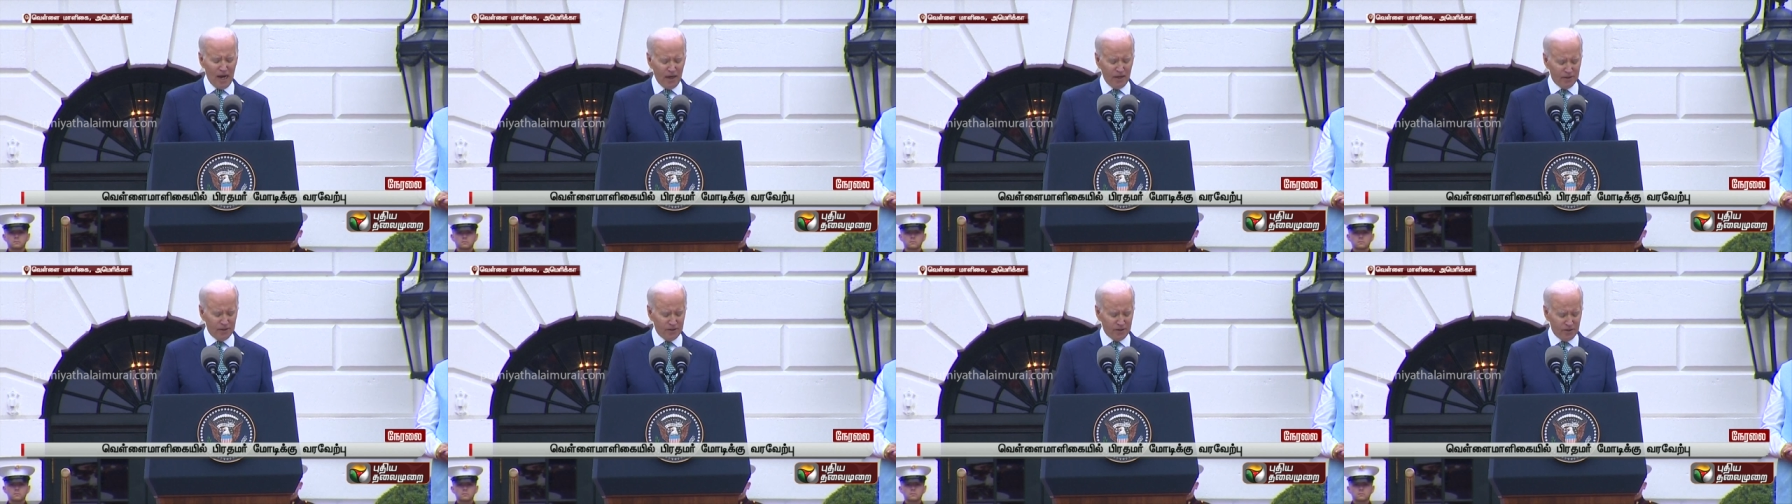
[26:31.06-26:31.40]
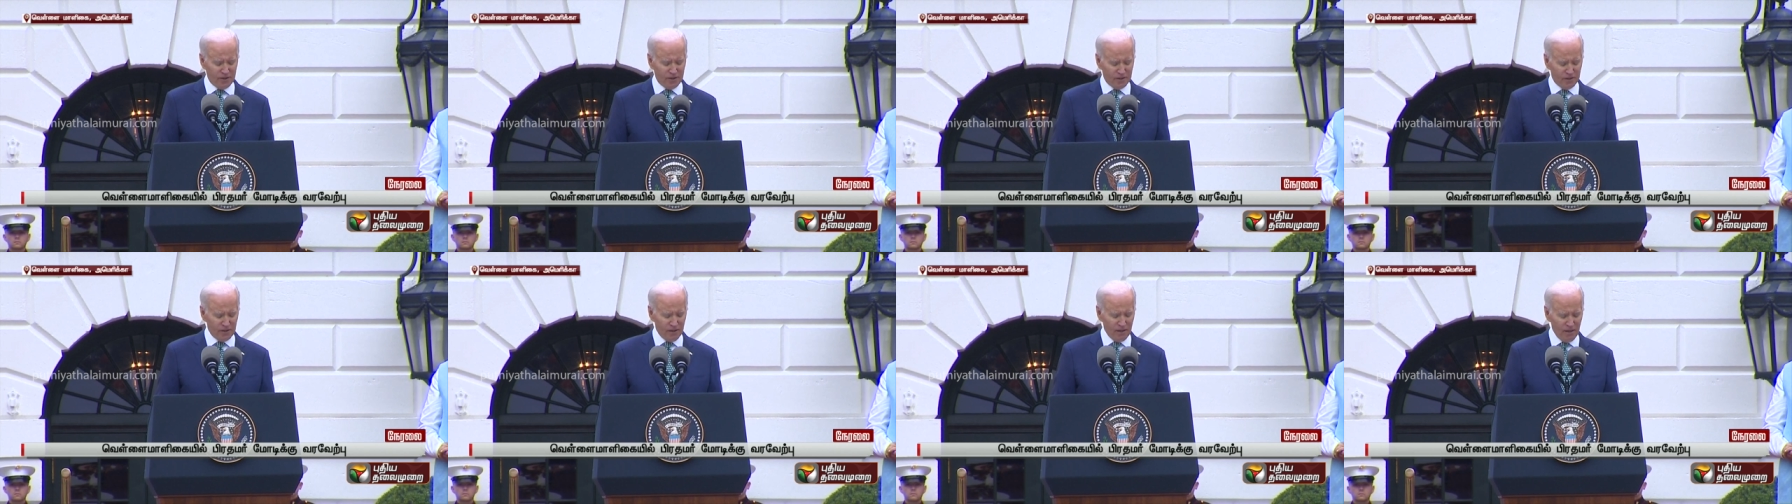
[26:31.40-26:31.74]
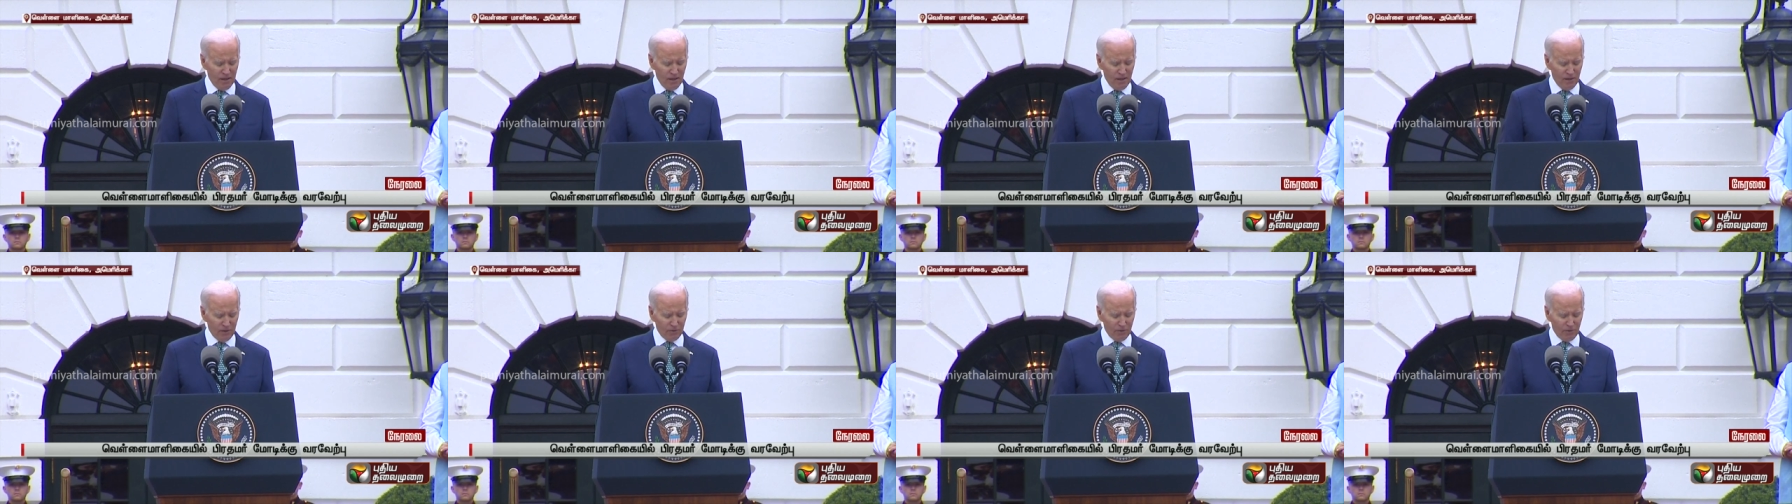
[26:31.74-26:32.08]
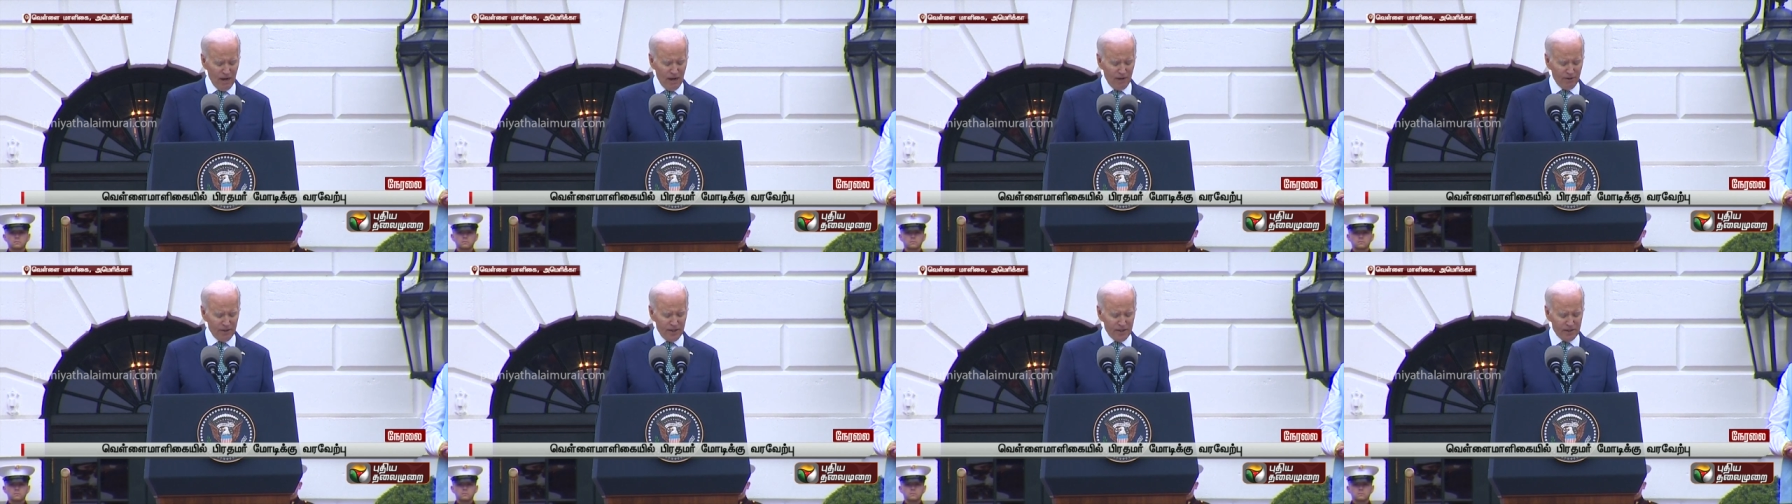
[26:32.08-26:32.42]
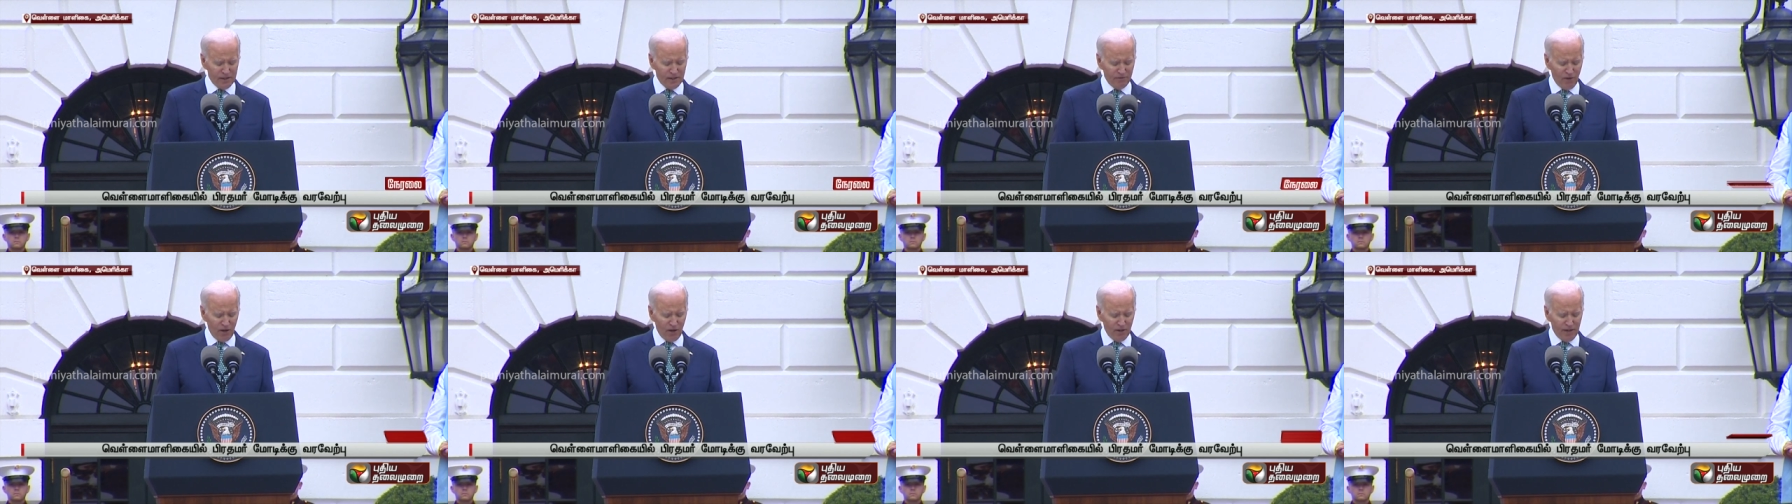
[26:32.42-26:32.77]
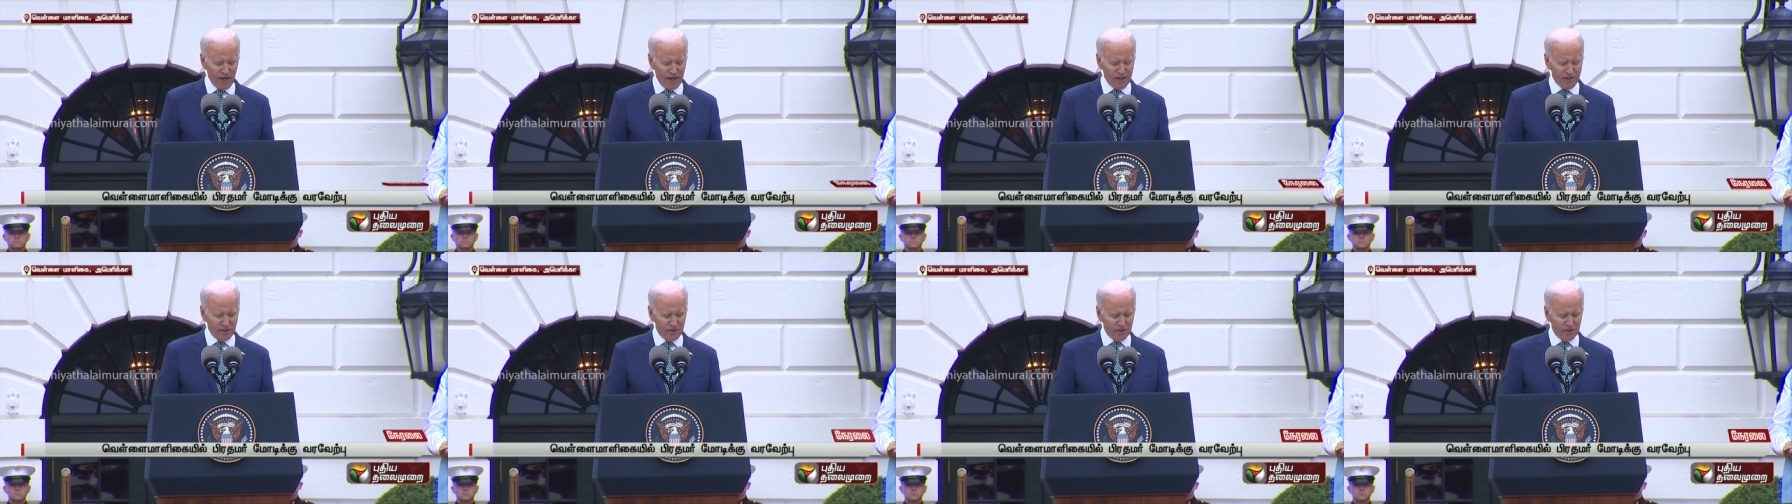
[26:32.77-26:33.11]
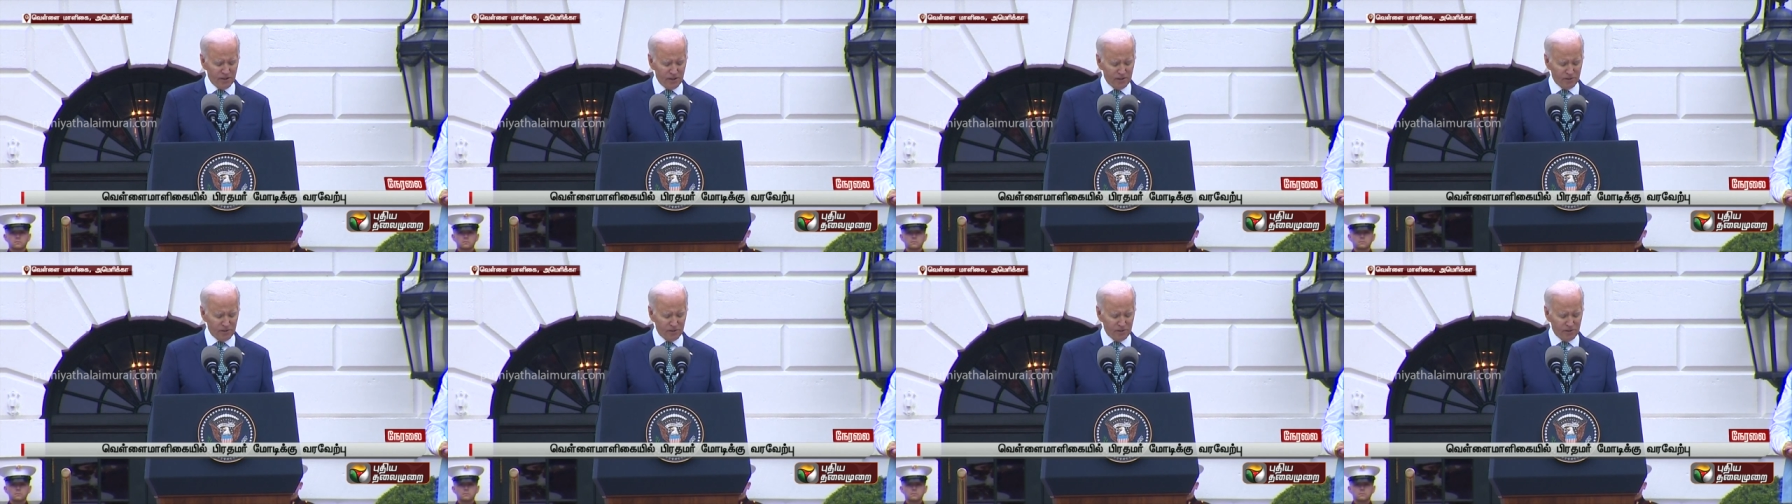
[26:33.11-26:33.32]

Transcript: challenges throughout each of our nation's